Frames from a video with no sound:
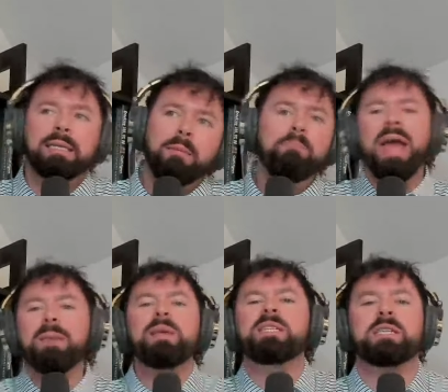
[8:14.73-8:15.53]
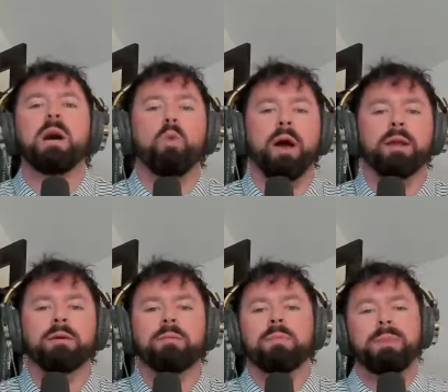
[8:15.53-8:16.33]
Maybe somewhat.
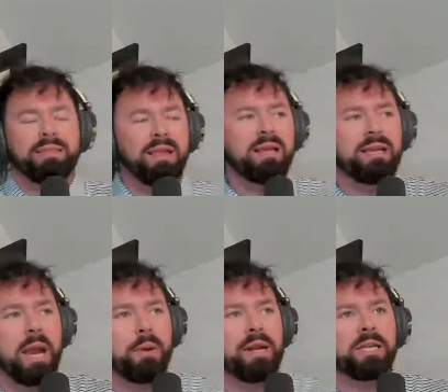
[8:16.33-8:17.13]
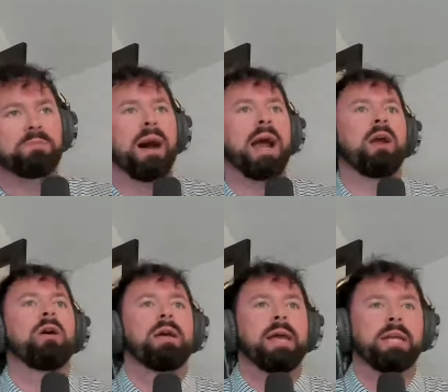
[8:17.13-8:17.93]
But I think Garrett Nussmeier,
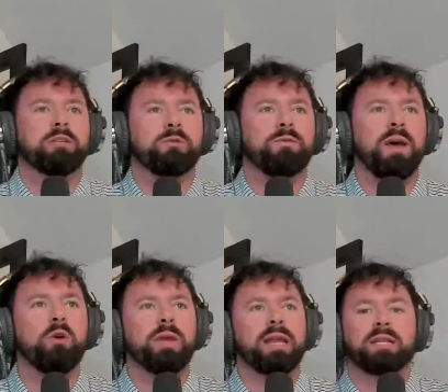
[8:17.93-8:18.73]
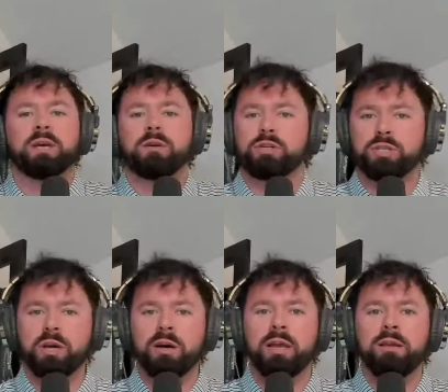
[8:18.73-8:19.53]
it's felt and it's
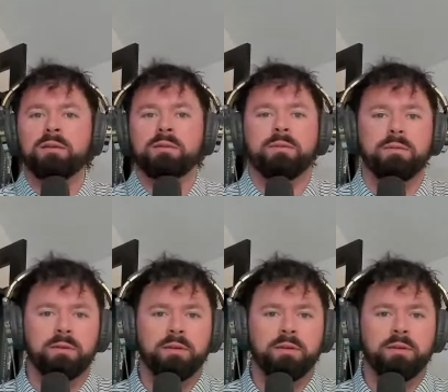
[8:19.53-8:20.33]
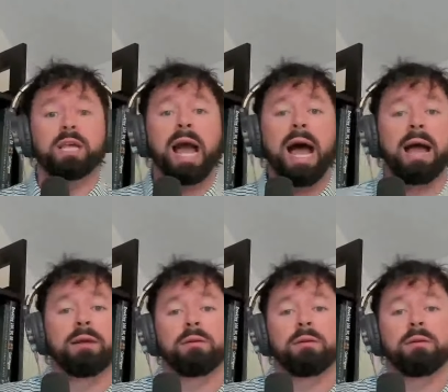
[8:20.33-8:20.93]
understood, he is the guy.